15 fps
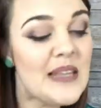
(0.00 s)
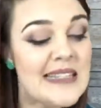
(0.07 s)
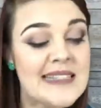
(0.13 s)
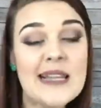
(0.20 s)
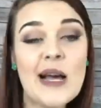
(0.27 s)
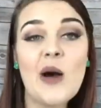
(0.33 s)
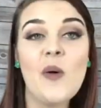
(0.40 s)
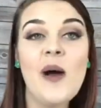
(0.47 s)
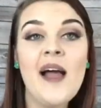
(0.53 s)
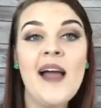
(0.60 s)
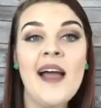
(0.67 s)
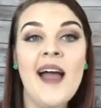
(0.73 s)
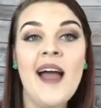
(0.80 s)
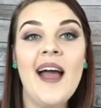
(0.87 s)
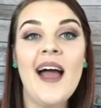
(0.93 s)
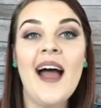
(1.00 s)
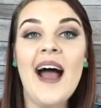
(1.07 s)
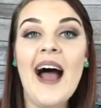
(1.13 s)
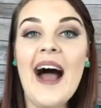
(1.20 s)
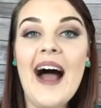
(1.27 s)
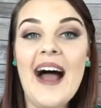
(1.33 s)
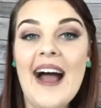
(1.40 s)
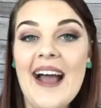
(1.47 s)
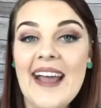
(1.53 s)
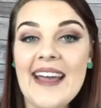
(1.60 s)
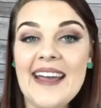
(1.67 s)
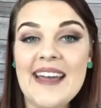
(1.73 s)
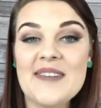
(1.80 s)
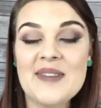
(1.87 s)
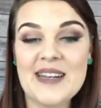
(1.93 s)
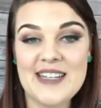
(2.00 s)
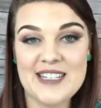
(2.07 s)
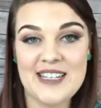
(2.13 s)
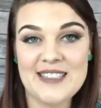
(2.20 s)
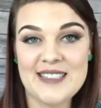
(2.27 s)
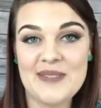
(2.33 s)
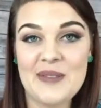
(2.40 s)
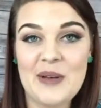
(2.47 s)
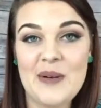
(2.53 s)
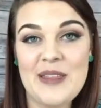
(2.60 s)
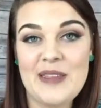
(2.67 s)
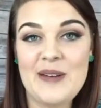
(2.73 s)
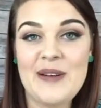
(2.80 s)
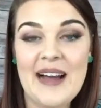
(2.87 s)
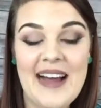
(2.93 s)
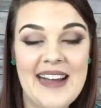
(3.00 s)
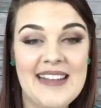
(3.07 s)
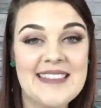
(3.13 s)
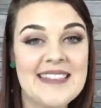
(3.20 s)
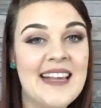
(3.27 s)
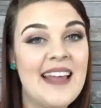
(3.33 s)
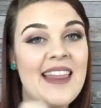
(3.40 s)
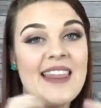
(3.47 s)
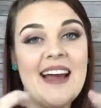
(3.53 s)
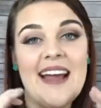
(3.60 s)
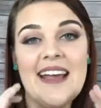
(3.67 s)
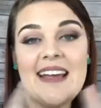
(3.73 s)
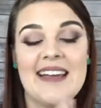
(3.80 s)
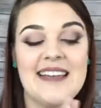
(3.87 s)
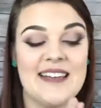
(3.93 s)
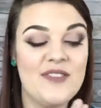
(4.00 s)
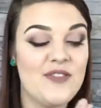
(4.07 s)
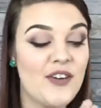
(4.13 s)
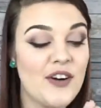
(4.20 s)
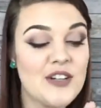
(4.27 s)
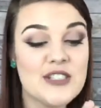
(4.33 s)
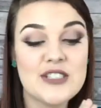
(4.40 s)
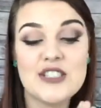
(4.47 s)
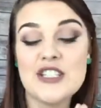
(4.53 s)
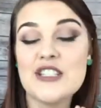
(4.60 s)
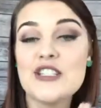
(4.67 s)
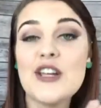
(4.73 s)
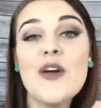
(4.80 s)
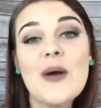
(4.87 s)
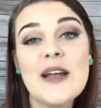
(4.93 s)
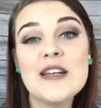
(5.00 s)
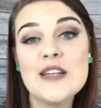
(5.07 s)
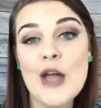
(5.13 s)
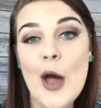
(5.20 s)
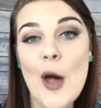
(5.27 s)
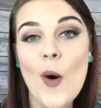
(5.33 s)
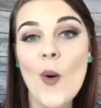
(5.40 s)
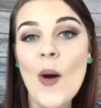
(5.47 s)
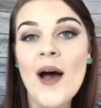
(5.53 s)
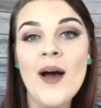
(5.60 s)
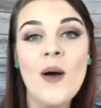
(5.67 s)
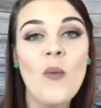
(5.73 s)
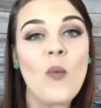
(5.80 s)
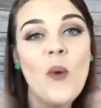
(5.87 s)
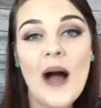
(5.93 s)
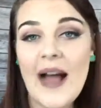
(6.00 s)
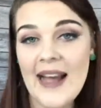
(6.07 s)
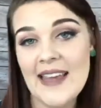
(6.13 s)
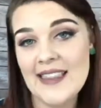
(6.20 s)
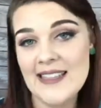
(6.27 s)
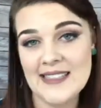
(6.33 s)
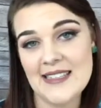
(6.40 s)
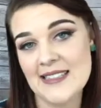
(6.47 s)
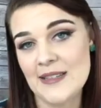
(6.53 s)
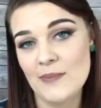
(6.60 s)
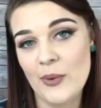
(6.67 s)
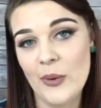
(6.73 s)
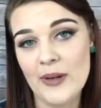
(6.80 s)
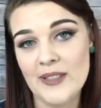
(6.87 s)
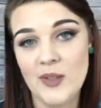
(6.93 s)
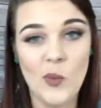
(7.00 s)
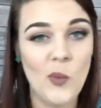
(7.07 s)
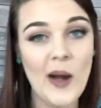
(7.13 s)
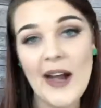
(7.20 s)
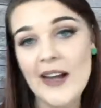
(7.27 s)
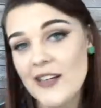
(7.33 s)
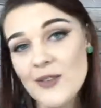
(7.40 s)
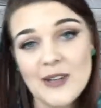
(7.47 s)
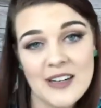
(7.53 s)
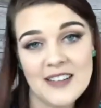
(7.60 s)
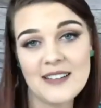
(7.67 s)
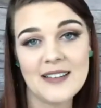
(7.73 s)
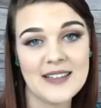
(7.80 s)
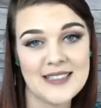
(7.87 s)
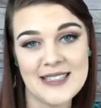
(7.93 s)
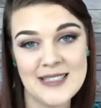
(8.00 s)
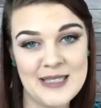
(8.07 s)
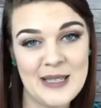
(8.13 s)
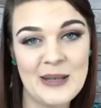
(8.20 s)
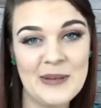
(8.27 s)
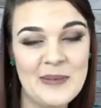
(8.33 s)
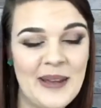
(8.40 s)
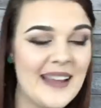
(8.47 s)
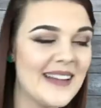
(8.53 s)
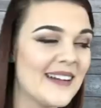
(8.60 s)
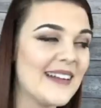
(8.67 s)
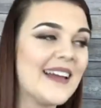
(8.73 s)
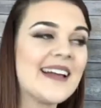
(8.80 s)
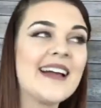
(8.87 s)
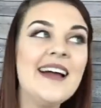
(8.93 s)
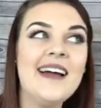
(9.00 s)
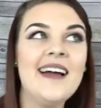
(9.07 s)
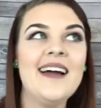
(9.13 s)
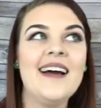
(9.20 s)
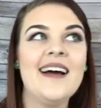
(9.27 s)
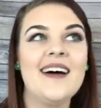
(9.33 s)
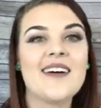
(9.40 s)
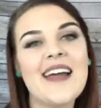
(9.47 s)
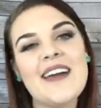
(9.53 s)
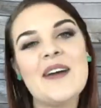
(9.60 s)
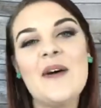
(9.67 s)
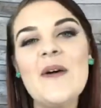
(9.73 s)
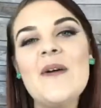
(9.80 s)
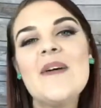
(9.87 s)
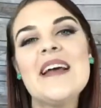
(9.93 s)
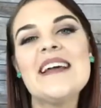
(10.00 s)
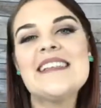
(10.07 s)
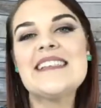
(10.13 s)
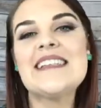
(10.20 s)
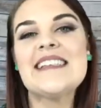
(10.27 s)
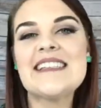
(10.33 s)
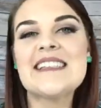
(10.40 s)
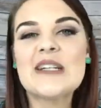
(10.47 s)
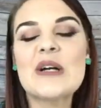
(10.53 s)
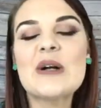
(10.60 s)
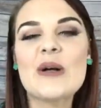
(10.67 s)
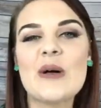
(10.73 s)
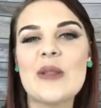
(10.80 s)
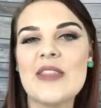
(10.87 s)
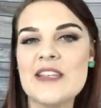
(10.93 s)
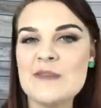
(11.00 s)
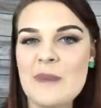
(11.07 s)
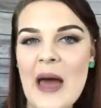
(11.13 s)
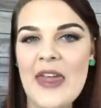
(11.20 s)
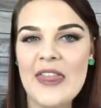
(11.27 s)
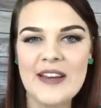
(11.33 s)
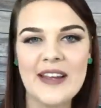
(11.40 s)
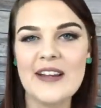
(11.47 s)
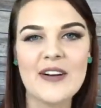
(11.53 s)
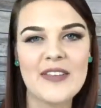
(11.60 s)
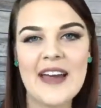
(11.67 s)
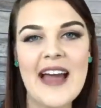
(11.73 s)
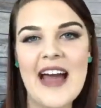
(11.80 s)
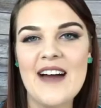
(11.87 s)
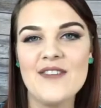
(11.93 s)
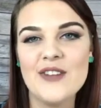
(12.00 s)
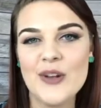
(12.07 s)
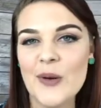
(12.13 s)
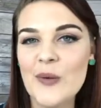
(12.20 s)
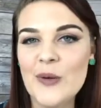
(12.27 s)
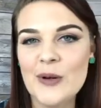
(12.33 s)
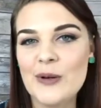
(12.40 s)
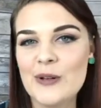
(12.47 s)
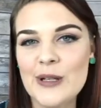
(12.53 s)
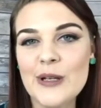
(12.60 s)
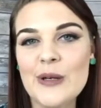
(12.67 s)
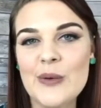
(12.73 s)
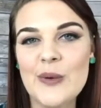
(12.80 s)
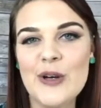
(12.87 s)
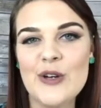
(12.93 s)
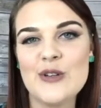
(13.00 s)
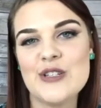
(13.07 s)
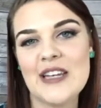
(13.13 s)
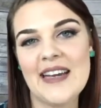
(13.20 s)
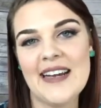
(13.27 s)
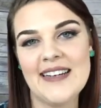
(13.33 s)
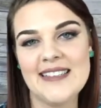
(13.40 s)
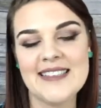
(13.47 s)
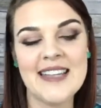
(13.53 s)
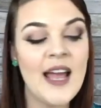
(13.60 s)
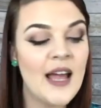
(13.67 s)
So I am going to share something with you guys that first, just so you can know why this is important. Why do you need to listen to me? You're like, okay, who is this girl, this Bethany girl that I have no clue who she is?